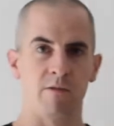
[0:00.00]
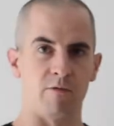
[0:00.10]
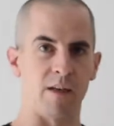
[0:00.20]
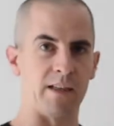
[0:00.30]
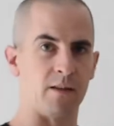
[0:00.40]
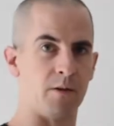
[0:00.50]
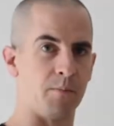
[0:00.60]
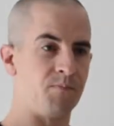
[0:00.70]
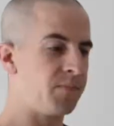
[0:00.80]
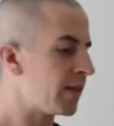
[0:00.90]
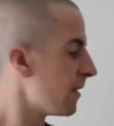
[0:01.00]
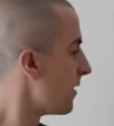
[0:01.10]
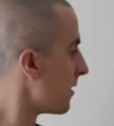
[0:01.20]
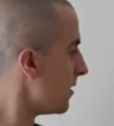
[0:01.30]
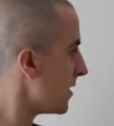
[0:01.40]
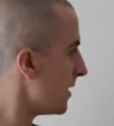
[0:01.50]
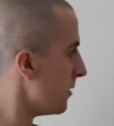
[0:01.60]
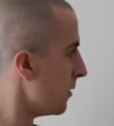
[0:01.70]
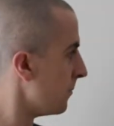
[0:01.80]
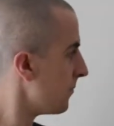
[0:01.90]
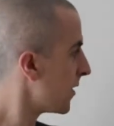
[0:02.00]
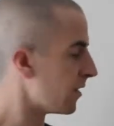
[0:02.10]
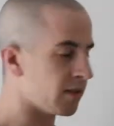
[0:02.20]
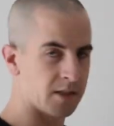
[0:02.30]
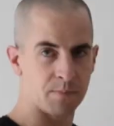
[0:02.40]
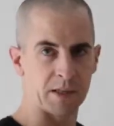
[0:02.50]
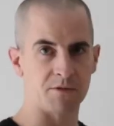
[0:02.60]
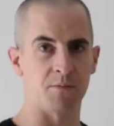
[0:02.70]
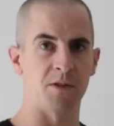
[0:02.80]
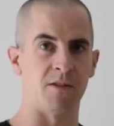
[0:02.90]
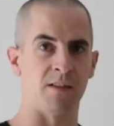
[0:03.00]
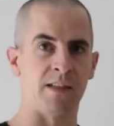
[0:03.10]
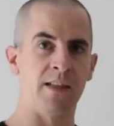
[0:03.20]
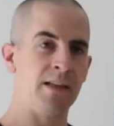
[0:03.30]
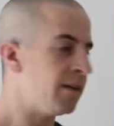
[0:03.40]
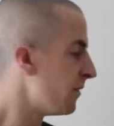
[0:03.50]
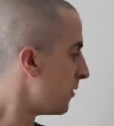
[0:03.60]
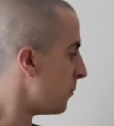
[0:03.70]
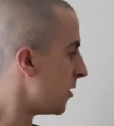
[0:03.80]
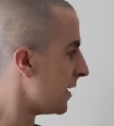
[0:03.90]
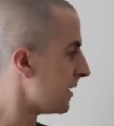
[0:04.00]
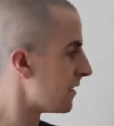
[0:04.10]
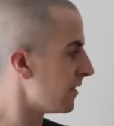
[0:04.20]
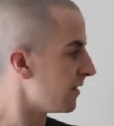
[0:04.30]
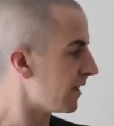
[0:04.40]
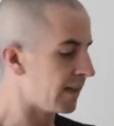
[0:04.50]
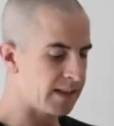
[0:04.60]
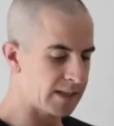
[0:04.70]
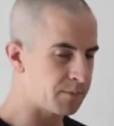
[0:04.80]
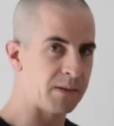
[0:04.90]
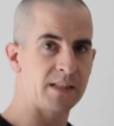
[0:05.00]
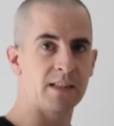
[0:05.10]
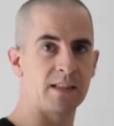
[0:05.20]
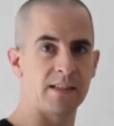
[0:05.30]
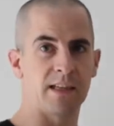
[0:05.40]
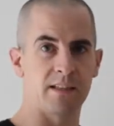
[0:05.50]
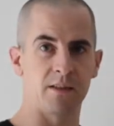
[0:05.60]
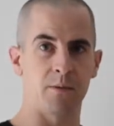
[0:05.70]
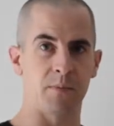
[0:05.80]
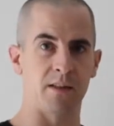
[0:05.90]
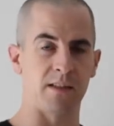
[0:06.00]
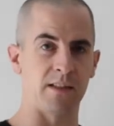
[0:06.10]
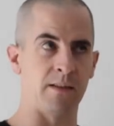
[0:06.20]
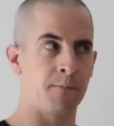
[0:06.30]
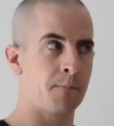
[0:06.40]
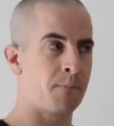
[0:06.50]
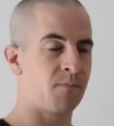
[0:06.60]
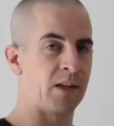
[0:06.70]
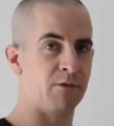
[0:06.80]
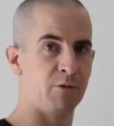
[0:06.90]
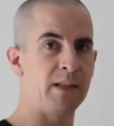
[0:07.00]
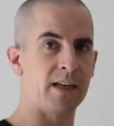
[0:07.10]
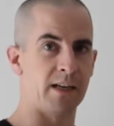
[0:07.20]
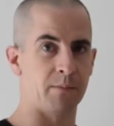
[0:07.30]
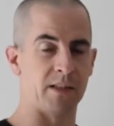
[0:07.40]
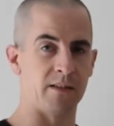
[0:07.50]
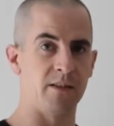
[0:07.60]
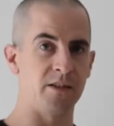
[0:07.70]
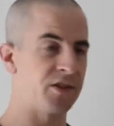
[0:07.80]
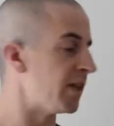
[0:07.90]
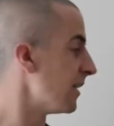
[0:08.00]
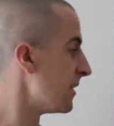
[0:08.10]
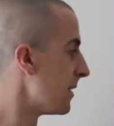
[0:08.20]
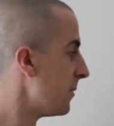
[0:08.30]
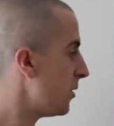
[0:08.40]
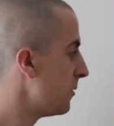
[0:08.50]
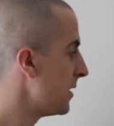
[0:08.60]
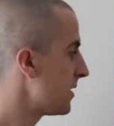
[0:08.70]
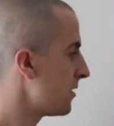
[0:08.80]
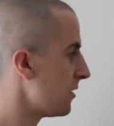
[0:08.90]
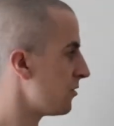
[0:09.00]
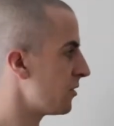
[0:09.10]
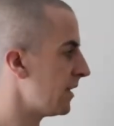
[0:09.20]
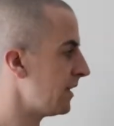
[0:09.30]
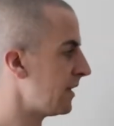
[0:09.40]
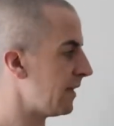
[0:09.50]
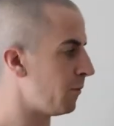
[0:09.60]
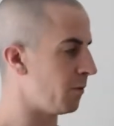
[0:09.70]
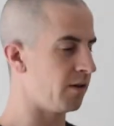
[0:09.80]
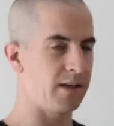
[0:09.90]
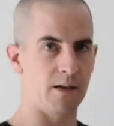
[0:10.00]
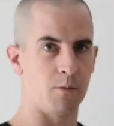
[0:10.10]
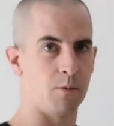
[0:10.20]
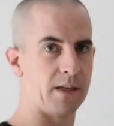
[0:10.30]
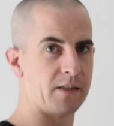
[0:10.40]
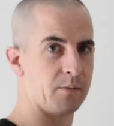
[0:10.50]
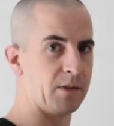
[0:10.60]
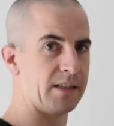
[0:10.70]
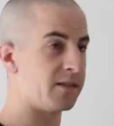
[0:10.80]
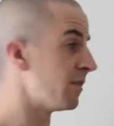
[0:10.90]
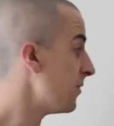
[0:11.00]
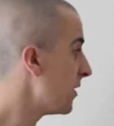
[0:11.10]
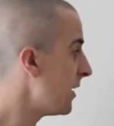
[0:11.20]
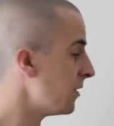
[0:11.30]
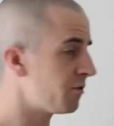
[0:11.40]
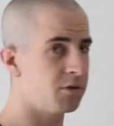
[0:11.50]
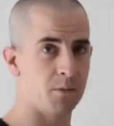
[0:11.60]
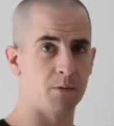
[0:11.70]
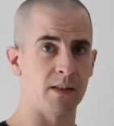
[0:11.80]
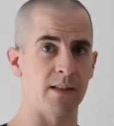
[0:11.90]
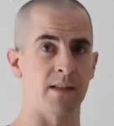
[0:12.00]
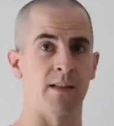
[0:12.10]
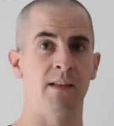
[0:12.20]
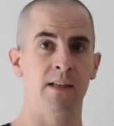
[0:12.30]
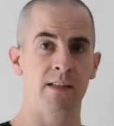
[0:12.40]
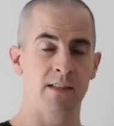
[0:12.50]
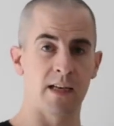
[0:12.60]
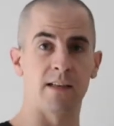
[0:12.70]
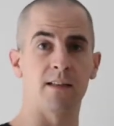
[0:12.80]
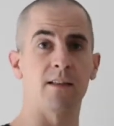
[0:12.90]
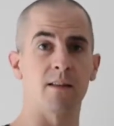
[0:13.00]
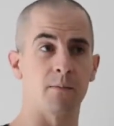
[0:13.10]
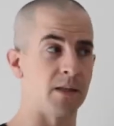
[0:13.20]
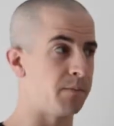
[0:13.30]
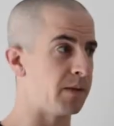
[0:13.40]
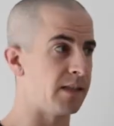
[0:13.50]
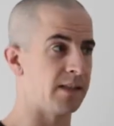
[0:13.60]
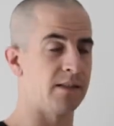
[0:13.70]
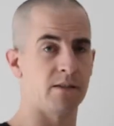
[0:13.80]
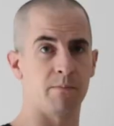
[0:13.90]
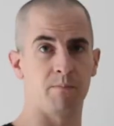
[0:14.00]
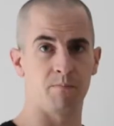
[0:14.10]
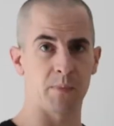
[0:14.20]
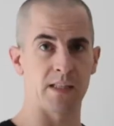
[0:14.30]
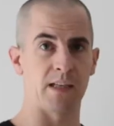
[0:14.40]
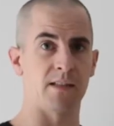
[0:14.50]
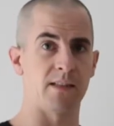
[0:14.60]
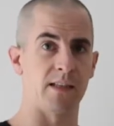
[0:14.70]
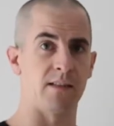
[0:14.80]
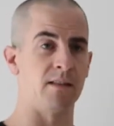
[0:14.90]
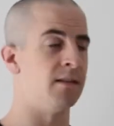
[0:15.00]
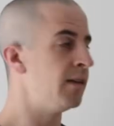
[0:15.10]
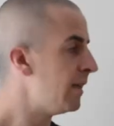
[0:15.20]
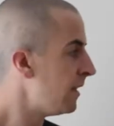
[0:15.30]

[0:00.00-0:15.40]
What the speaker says: right up the continuum, or the spectrum, from one end to the other. And that's basically tendinopathy rehab in a nutshell, is I'm always sort of trying to work out where someone is. So if you're having trouble with your tendon at the minute, be it in your patella tendon,